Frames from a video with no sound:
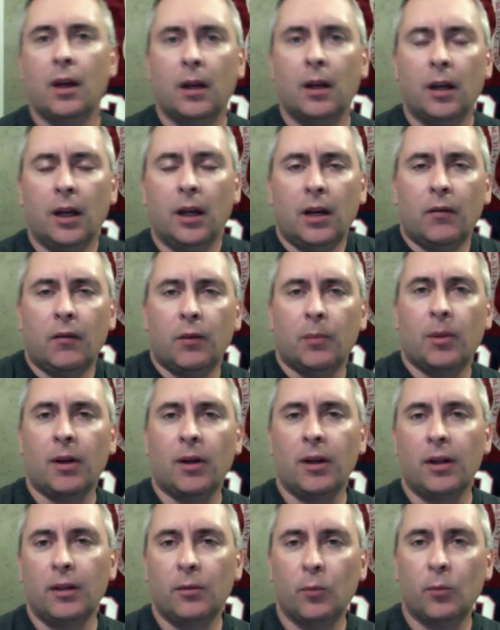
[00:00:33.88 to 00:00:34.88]
Hey
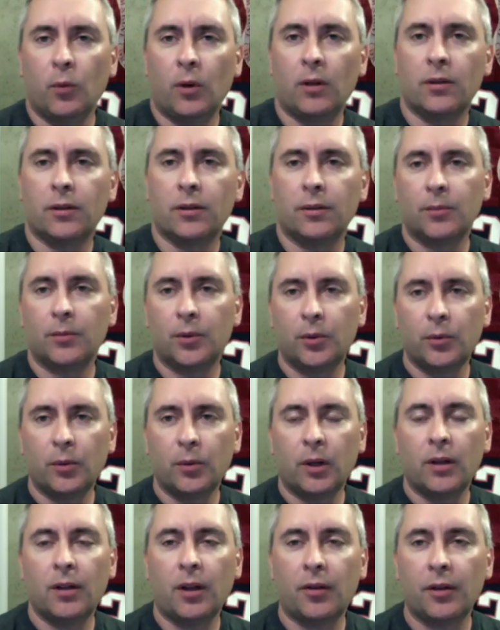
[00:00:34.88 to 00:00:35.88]
everybody, welcome to
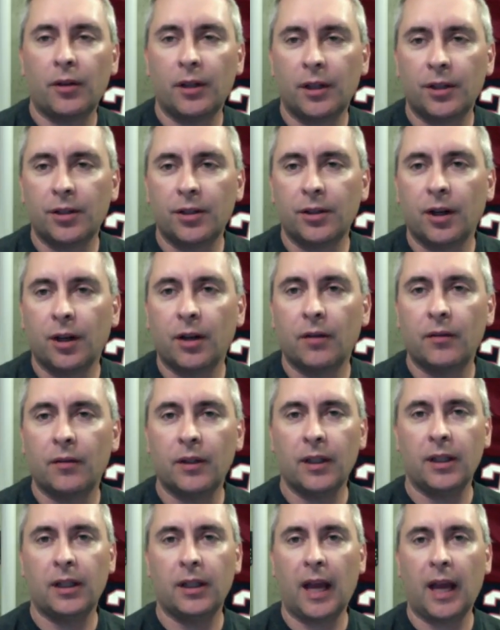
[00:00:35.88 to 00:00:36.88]
another edition of
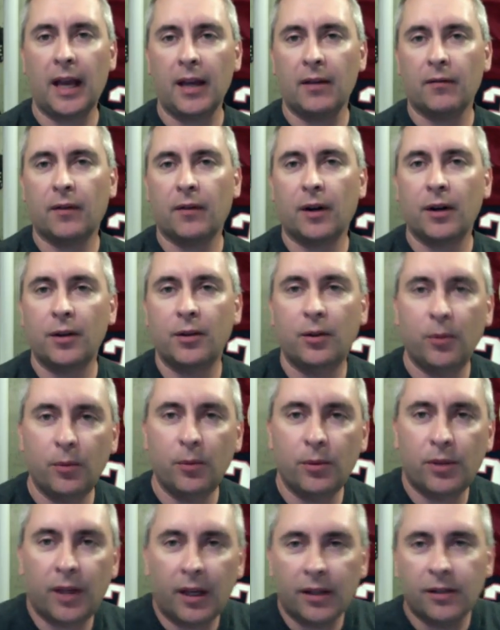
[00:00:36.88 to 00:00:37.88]
the AFR
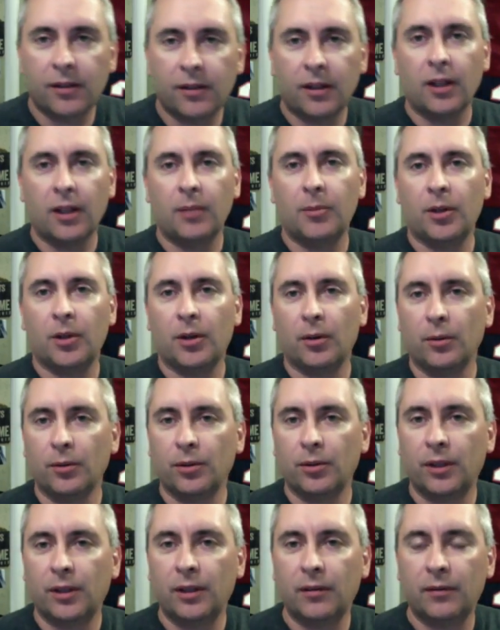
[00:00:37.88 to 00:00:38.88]
News Desk. I'm your host,
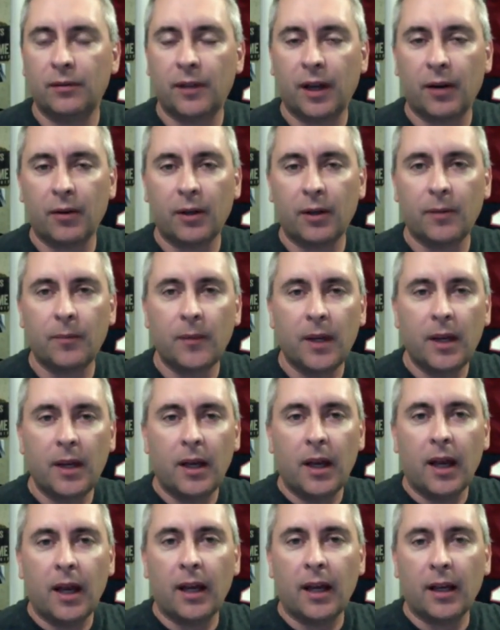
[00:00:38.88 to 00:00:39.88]
Steve Tower,
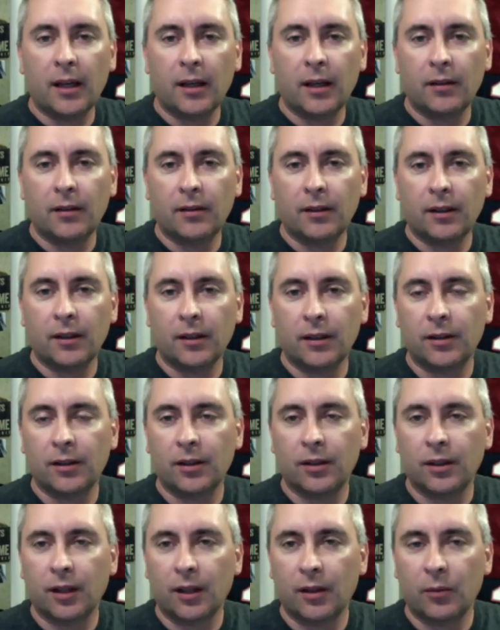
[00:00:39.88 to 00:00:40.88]
and
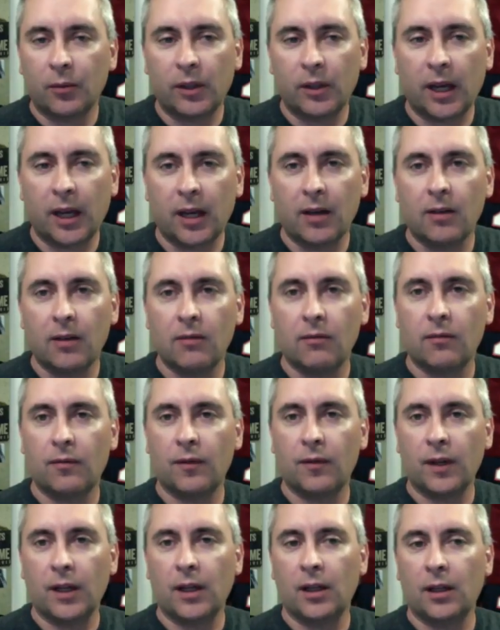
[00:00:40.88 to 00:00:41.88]
tonight we
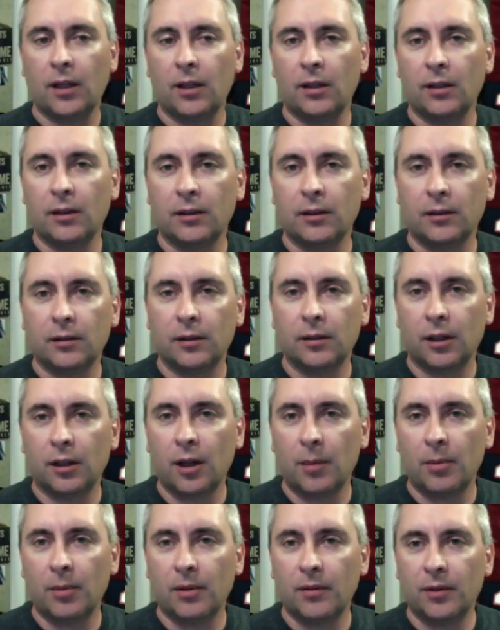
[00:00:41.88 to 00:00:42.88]
have a
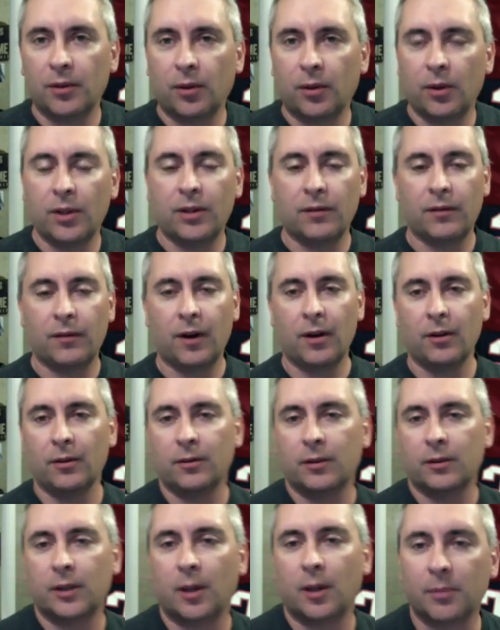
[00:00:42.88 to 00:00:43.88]
couple of stories to follow,
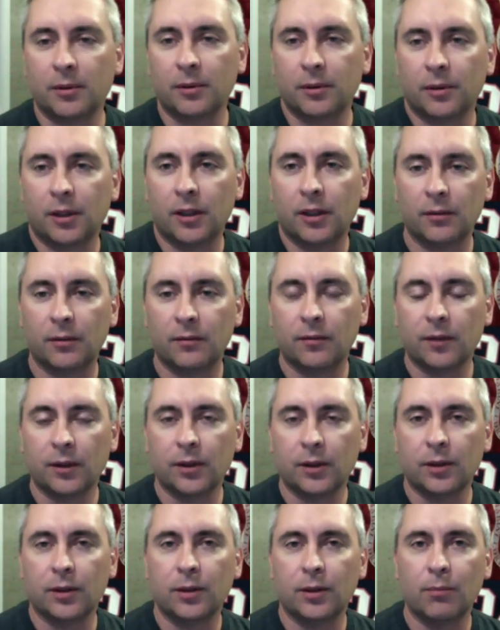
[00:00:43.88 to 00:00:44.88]
a couple
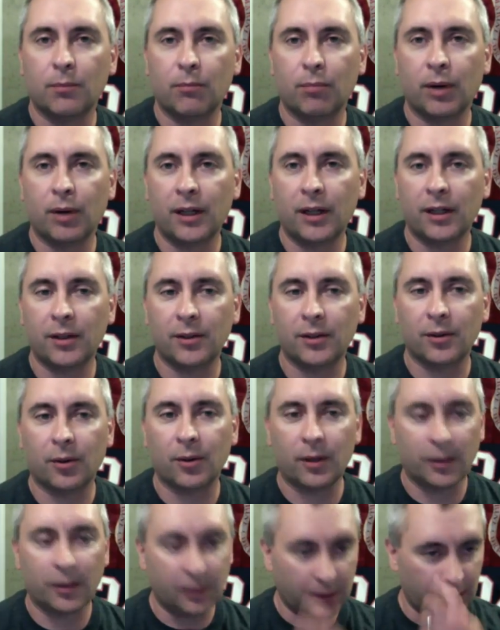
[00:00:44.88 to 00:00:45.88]
of breaking
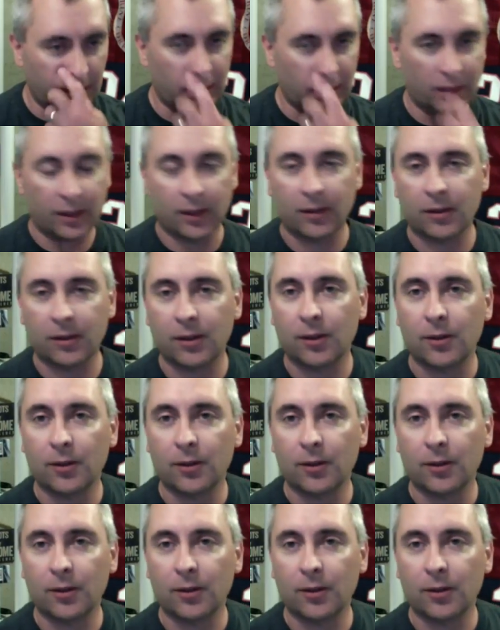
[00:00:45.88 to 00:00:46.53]
stories that